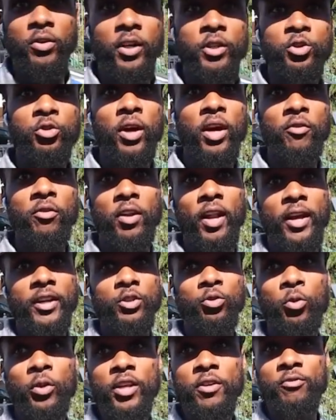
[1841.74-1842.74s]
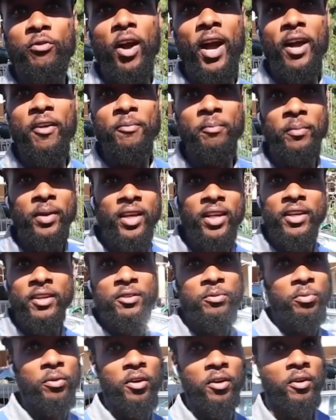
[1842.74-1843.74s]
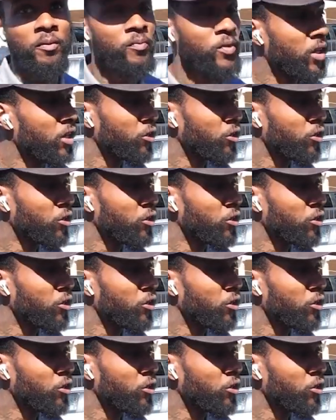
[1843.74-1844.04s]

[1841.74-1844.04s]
So I travel like 25 minutes, bro.